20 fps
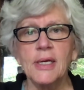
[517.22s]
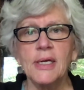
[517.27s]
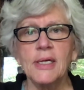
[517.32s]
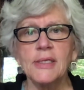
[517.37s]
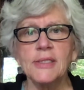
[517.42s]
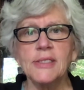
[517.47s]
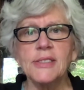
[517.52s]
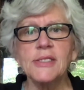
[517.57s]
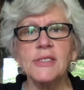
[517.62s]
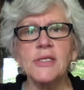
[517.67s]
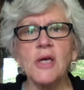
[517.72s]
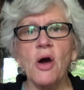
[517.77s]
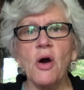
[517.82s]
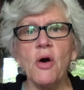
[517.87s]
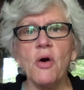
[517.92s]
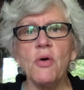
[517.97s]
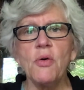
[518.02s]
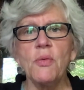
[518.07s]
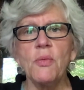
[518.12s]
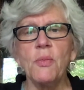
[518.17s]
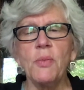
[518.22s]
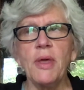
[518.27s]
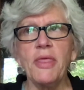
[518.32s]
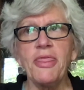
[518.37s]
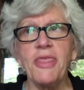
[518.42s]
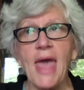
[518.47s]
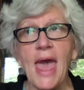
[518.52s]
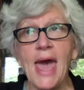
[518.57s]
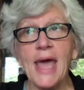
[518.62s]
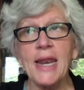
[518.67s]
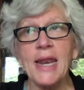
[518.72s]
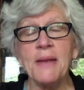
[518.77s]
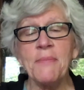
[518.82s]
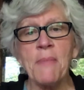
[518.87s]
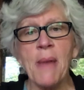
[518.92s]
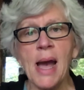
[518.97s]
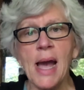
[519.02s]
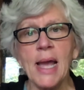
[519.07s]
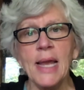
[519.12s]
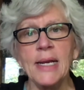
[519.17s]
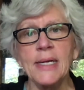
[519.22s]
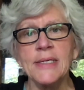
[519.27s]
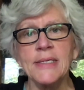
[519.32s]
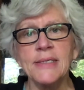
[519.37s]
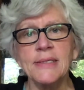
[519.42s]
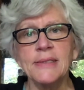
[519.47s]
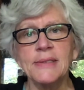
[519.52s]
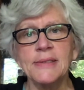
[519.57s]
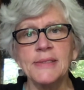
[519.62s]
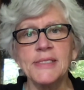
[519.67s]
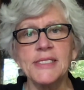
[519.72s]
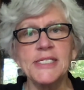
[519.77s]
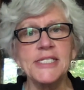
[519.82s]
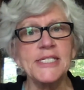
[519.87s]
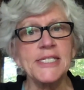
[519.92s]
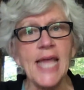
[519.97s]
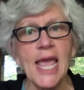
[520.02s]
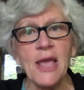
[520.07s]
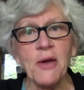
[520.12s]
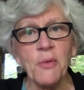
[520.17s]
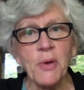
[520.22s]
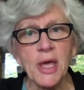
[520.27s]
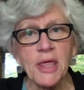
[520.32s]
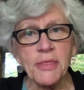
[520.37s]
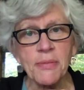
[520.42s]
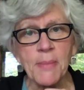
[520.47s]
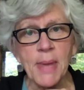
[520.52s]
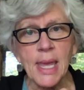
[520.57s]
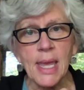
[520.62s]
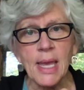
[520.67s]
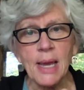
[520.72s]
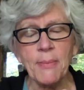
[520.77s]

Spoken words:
So with that in mind, stay with me.